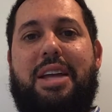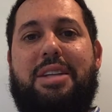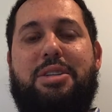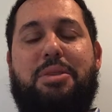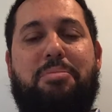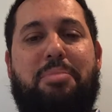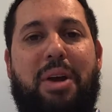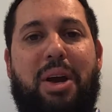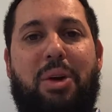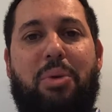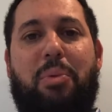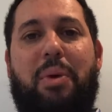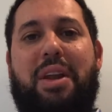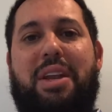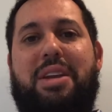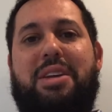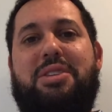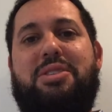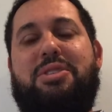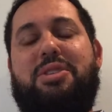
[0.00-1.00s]
to bear
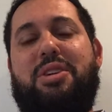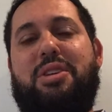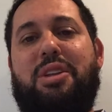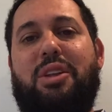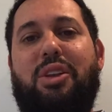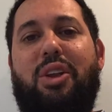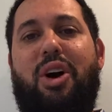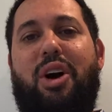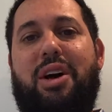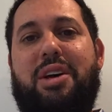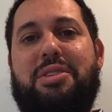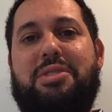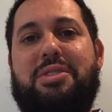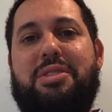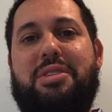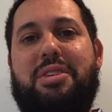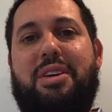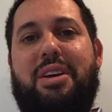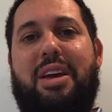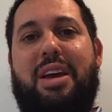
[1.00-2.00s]
witness to the
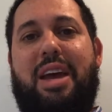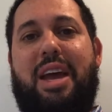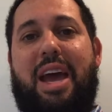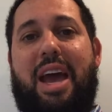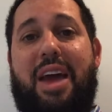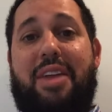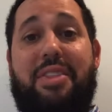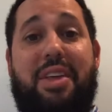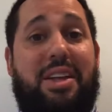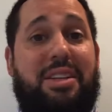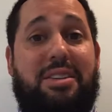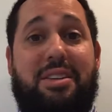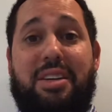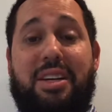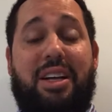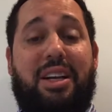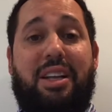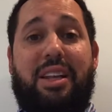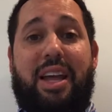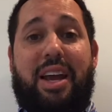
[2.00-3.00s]
loss, and then to
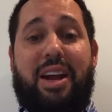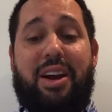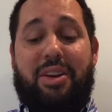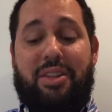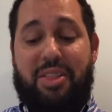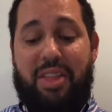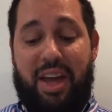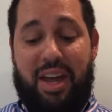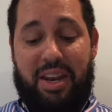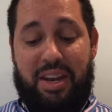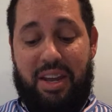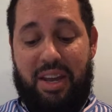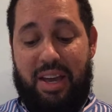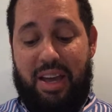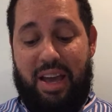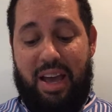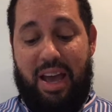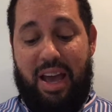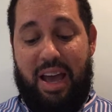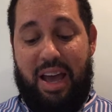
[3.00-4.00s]
declare that
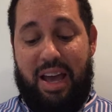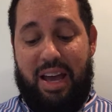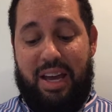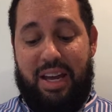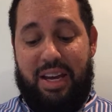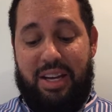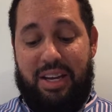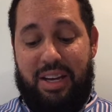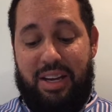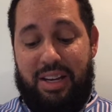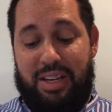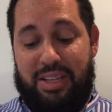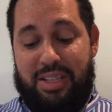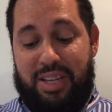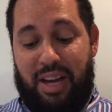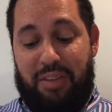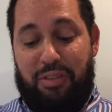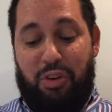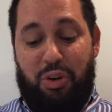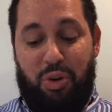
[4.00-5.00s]

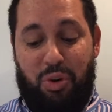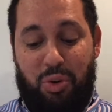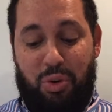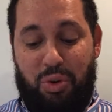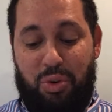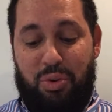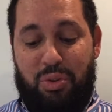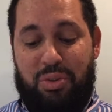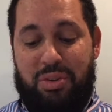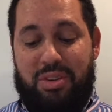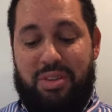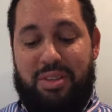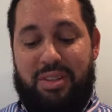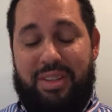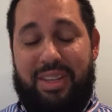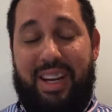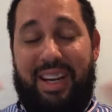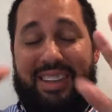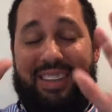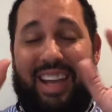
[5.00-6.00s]
Shavchu
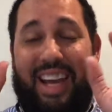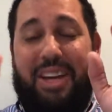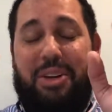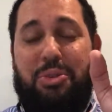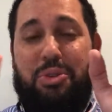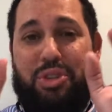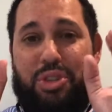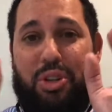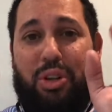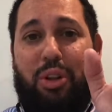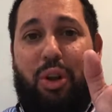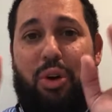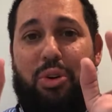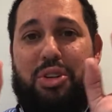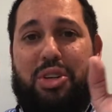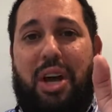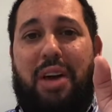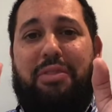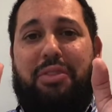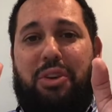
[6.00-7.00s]
Yadeinu Shelo
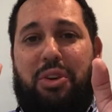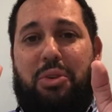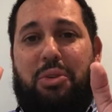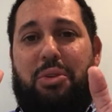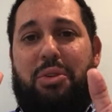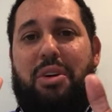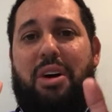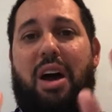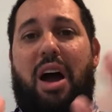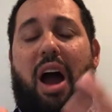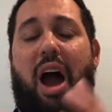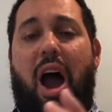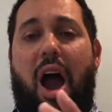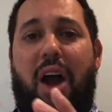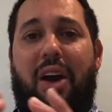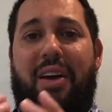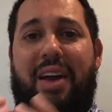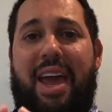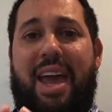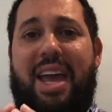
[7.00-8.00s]
Shavchu,
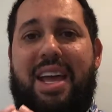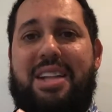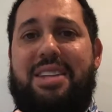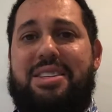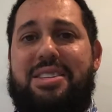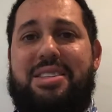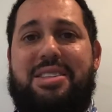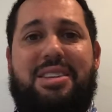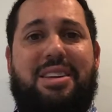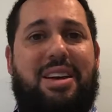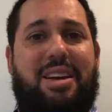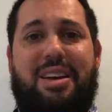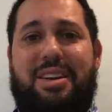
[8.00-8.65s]
our hands